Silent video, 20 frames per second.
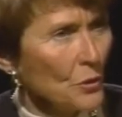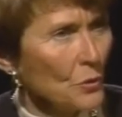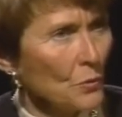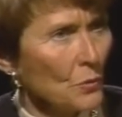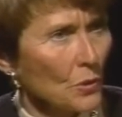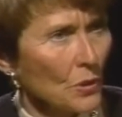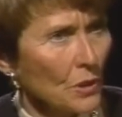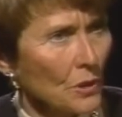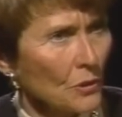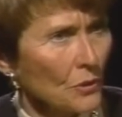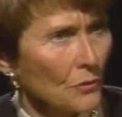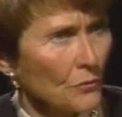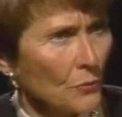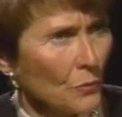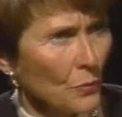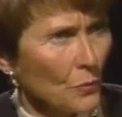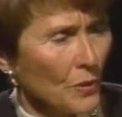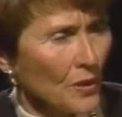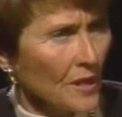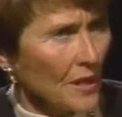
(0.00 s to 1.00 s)
You worked
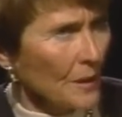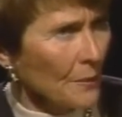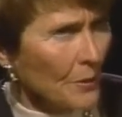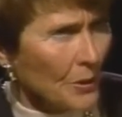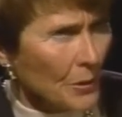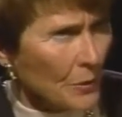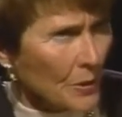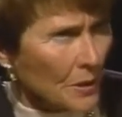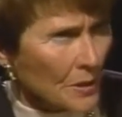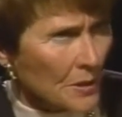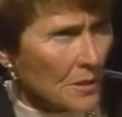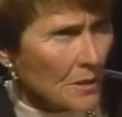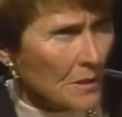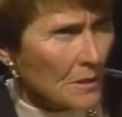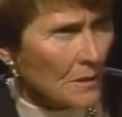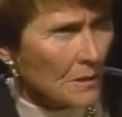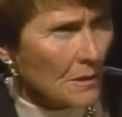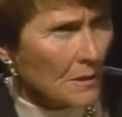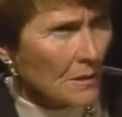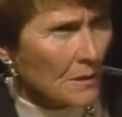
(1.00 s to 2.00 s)
with immigrants.
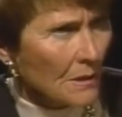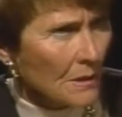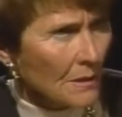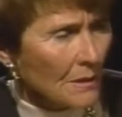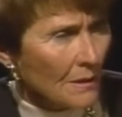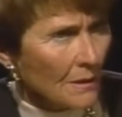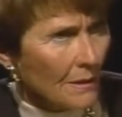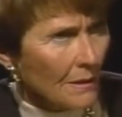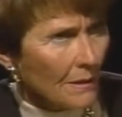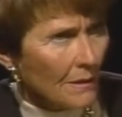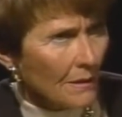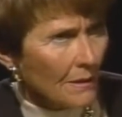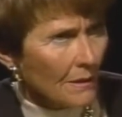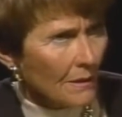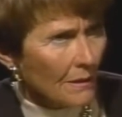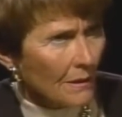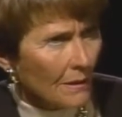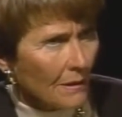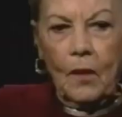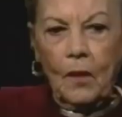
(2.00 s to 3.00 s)

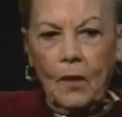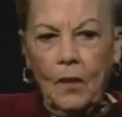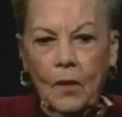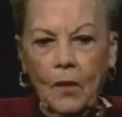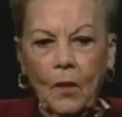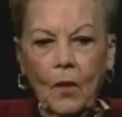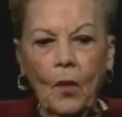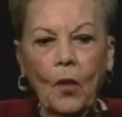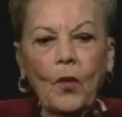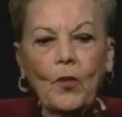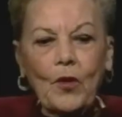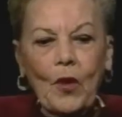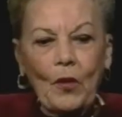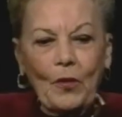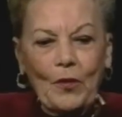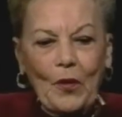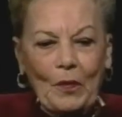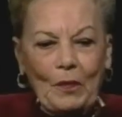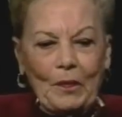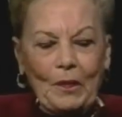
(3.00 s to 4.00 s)
Or was that oh,
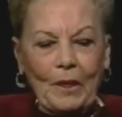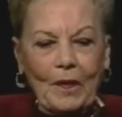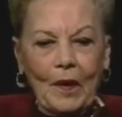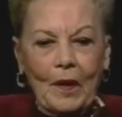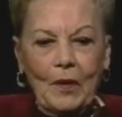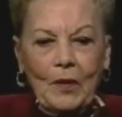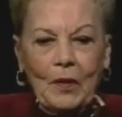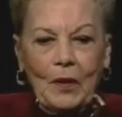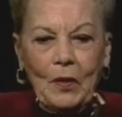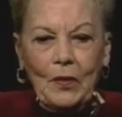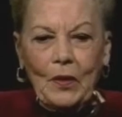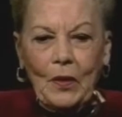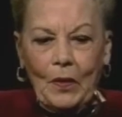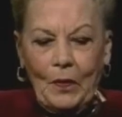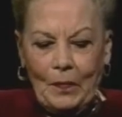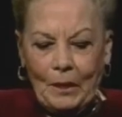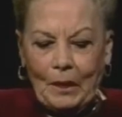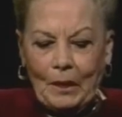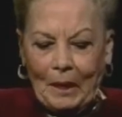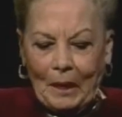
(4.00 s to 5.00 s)
later no, on? Was no, there
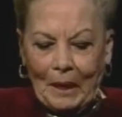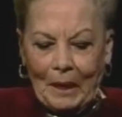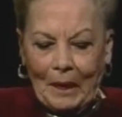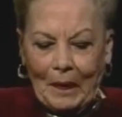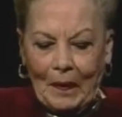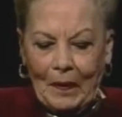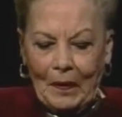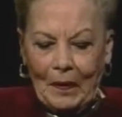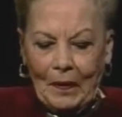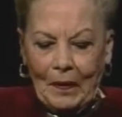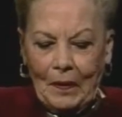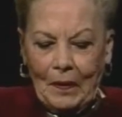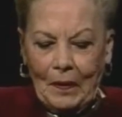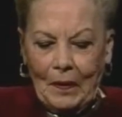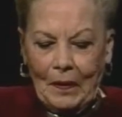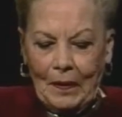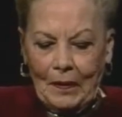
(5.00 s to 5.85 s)
something after that?